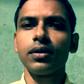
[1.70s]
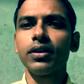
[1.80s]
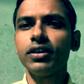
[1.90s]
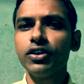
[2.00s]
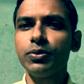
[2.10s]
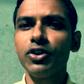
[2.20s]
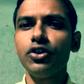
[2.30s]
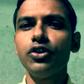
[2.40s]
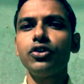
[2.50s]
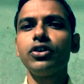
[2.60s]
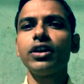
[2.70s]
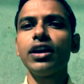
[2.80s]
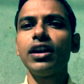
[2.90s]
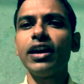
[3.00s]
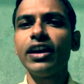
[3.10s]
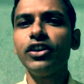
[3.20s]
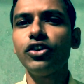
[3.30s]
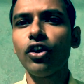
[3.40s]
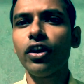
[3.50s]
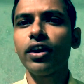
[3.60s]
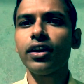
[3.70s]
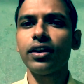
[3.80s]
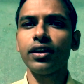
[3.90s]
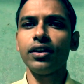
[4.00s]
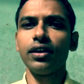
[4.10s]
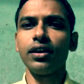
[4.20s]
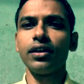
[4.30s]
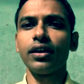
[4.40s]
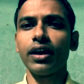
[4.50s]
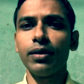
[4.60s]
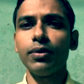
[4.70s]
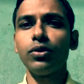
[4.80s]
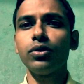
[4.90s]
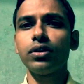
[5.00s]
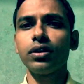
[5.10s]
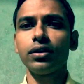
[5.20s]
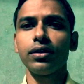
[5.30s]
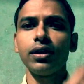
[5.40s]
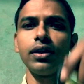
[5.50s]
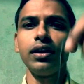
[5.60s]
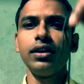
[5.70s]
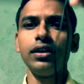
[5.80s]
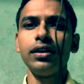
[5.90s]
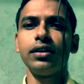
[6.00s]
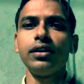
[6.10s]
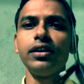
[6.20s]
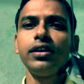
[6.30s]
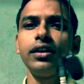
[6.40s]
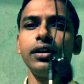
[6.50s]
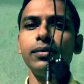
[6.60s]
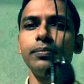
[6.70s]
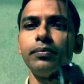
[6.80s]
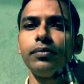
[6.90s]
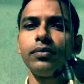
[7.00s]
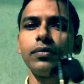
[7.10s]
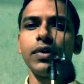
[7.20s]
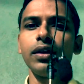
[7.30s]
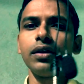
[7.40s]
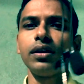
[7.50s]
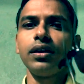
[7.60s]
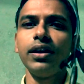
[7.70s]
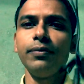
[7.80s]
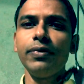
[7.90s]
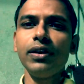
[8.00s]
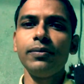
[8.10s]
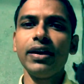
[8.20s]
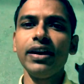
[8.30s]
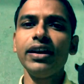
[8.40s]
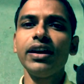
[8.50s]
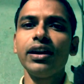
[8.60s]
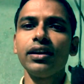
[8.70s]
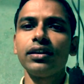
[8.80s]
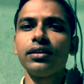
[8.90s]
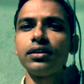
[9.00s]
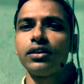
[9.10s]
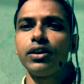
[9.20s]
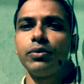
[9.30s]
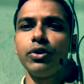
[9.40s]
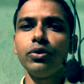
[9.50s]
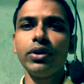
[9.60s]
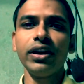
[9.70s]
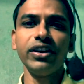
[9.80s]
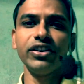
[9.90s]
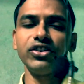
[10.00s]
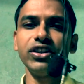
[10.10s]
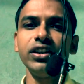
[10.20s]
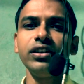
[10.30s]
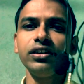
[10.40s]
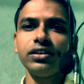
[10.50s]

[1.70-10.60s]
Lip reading: In this video tutorial I talk about little lapel mic review and testing.